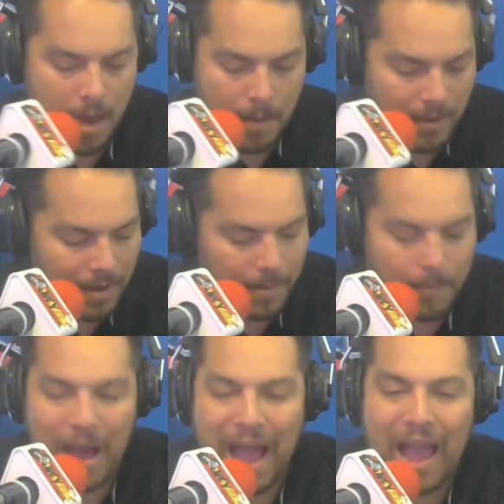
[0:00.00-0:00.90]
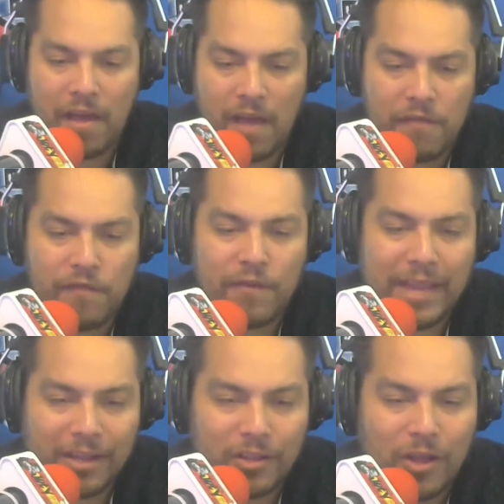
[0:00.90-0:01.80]
Well, I feel
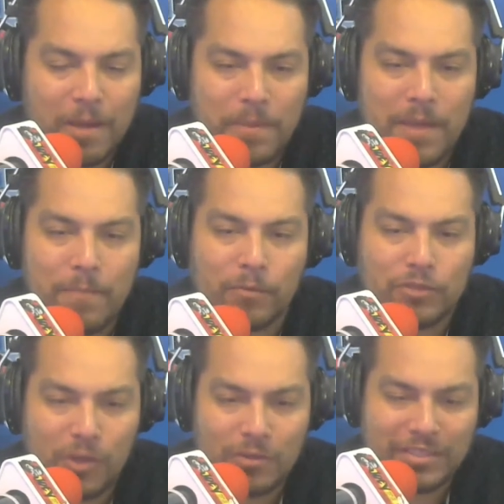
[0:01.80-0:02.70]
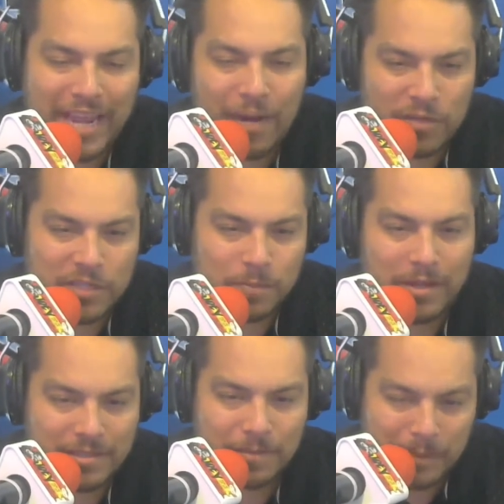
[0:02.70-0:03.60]
like a lot of people don't take
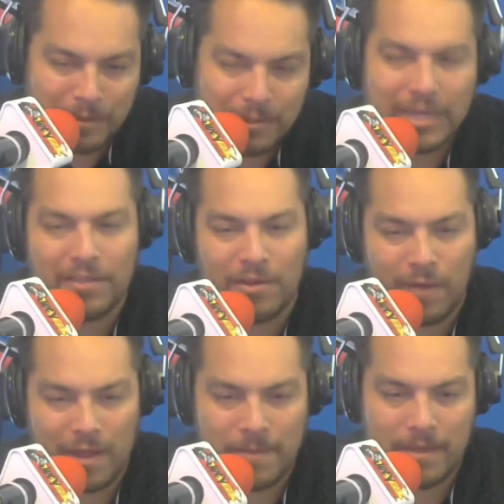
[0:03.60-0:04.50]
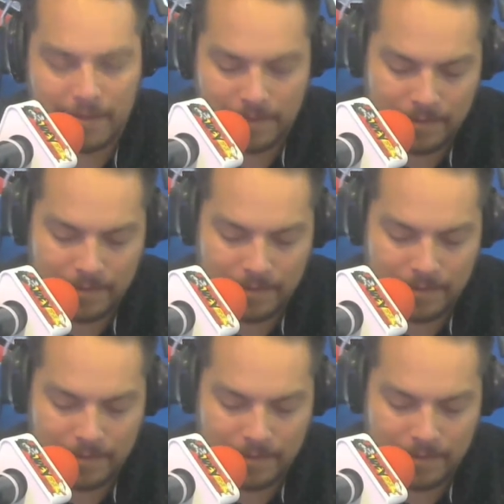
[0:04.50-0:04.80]
responsibility, though, Amy.